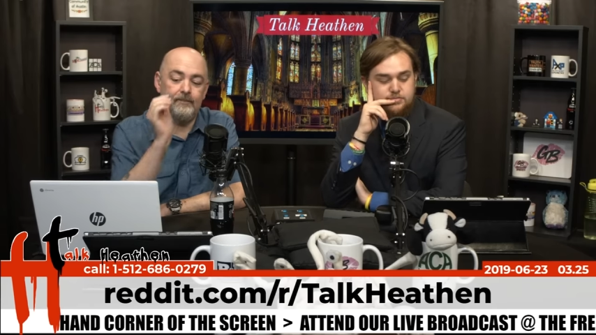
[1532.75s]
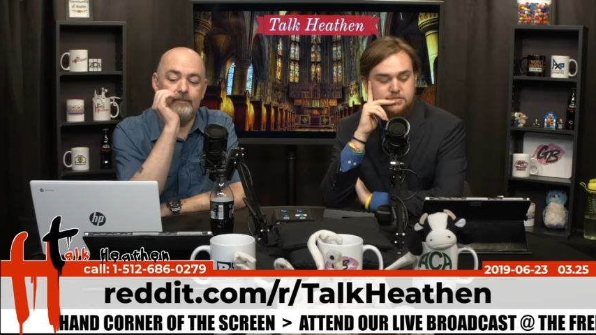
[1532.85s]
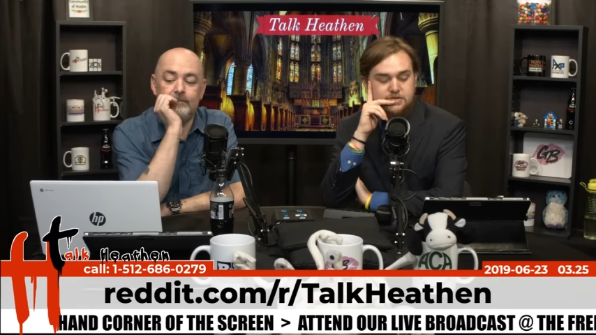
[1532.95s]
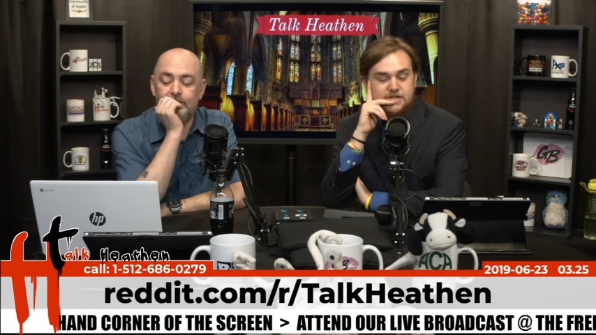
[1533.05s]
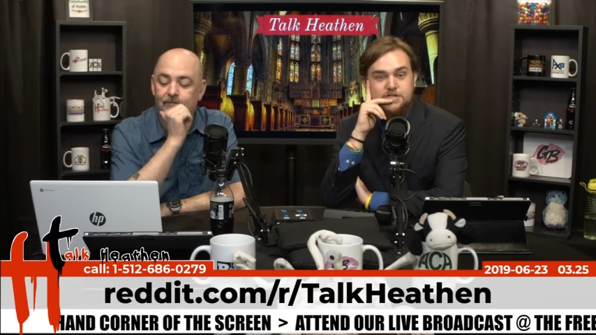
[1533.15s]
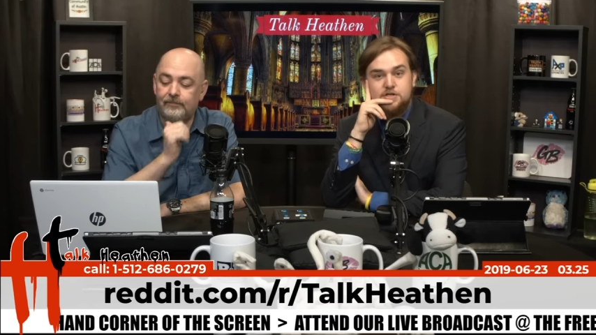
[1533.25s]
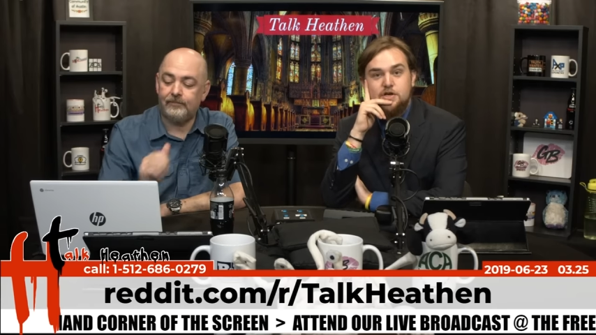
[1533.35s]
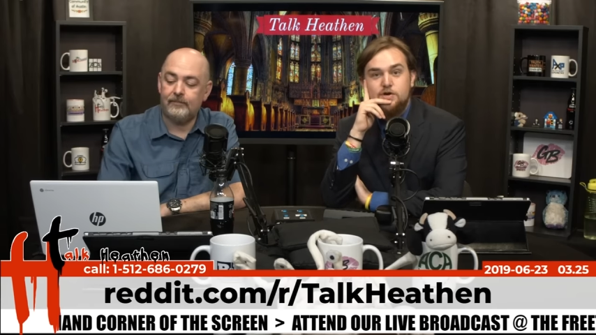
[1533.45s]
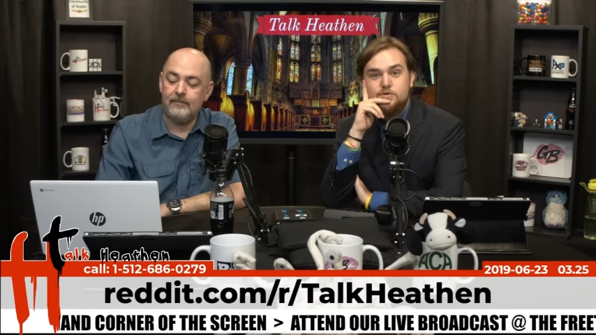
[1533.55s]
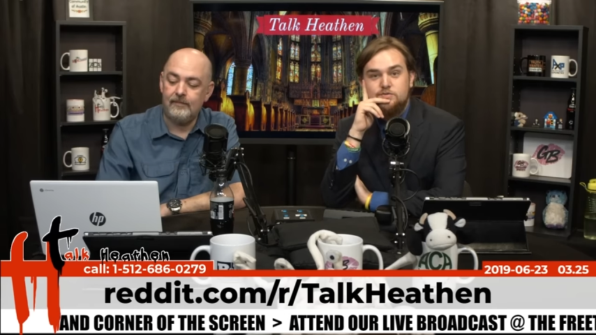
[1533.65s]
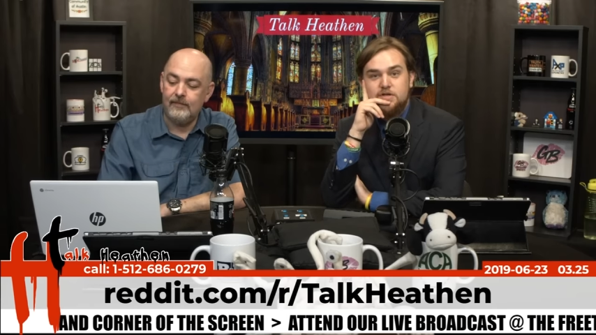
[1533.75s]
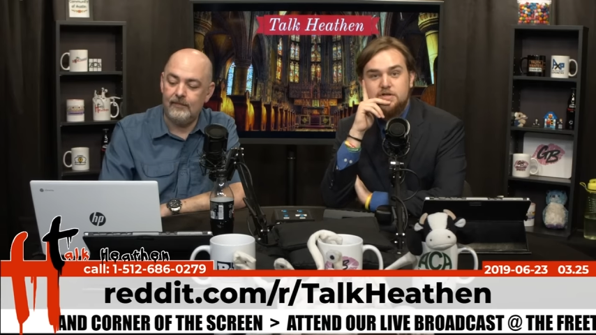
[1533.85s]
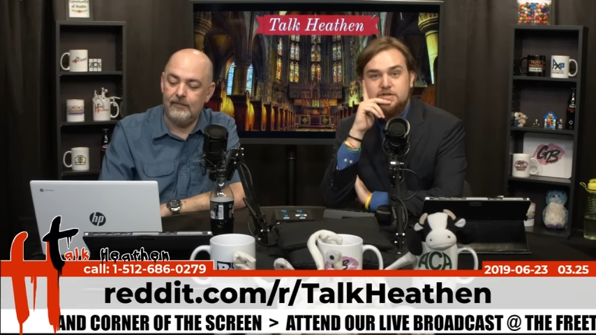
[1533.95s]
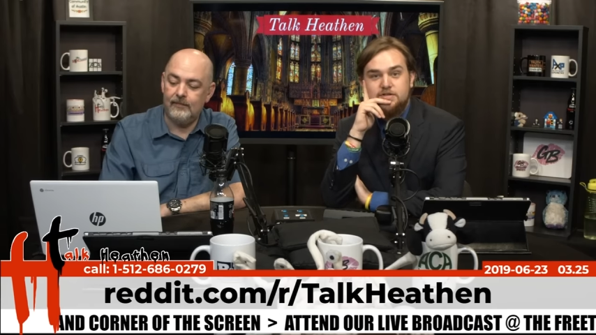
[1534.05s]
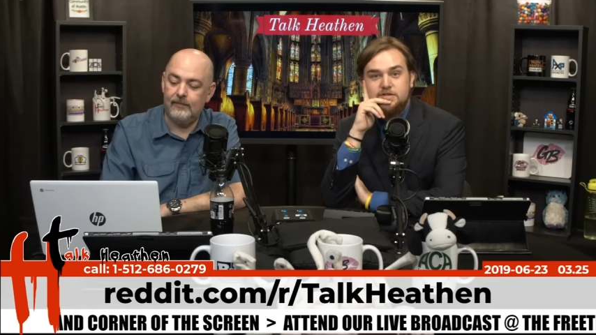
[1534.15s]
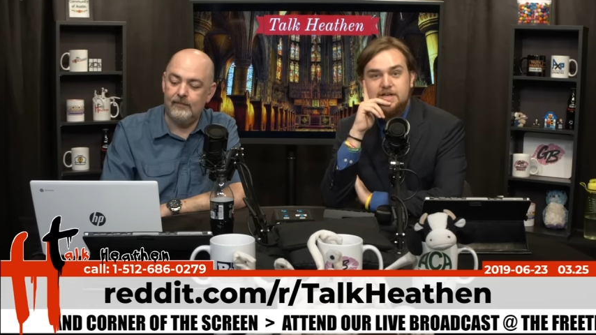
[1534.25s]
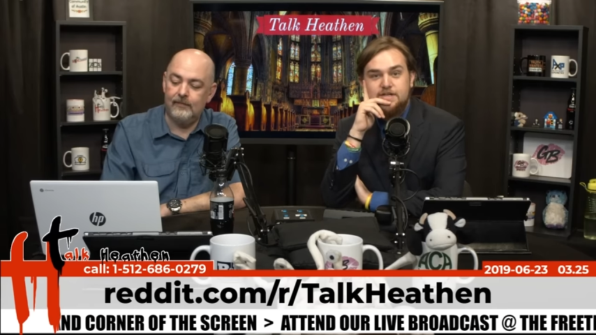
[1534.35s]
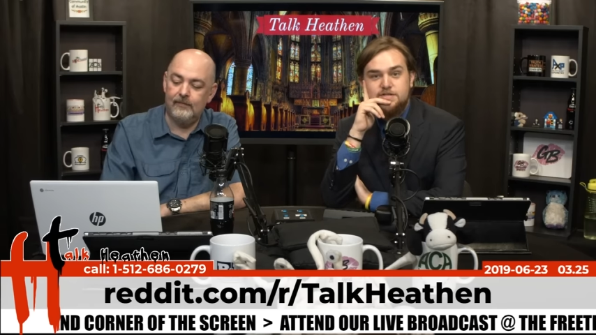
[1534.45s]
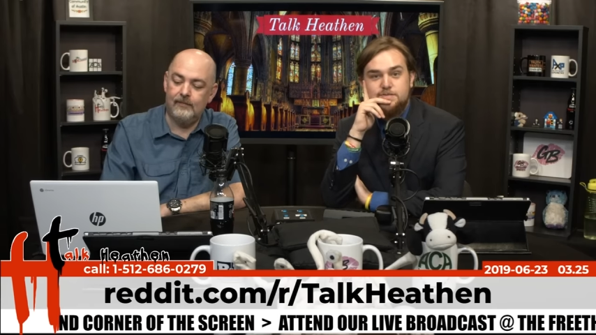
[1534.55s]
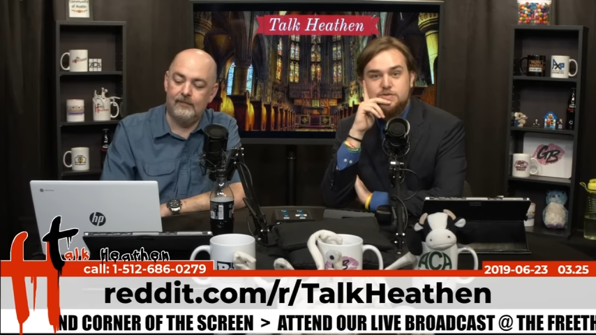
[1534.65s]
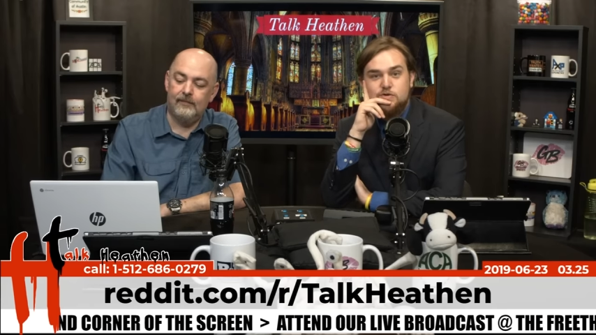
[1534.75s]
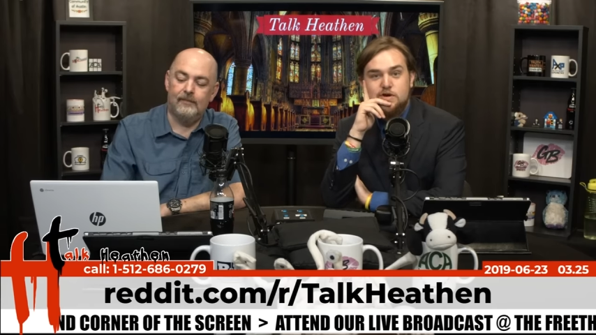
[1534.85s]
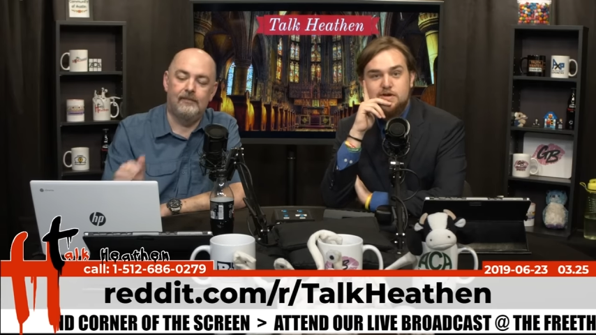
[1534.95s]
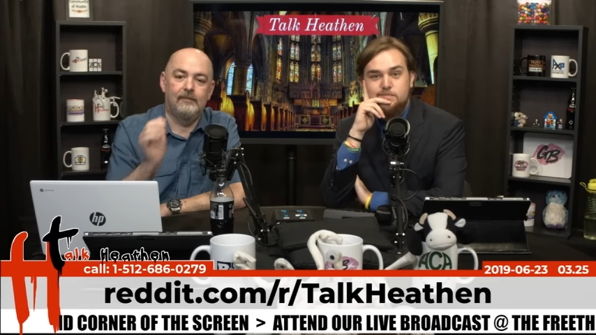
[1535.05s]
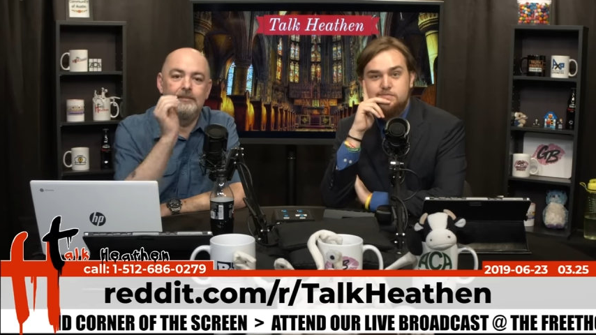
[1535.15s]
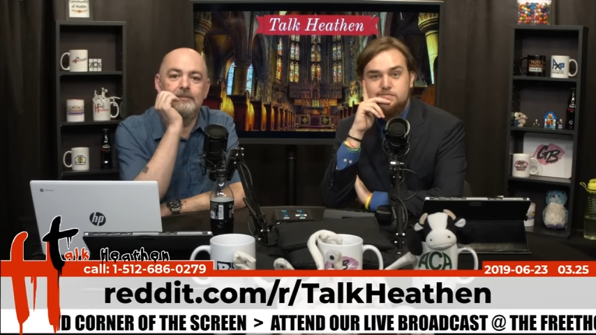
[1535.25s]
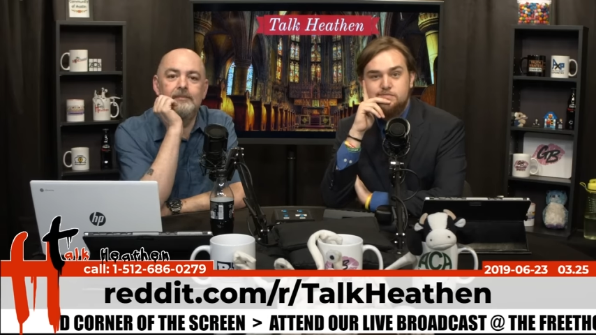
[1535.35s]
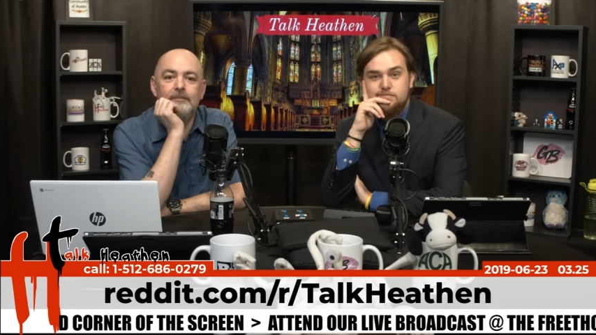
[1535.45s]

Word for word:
Speaker 1: let you go. Uh, like and subscribe.